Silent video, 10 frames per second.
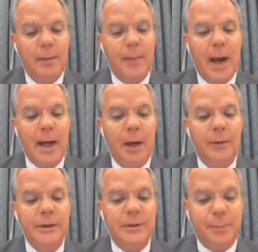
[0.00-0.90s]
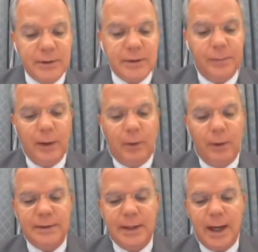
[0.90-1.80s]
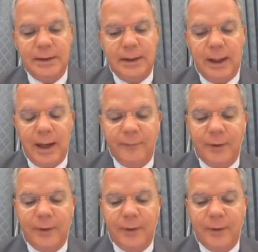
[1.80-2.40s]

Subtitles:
by irresponsibly criticizing the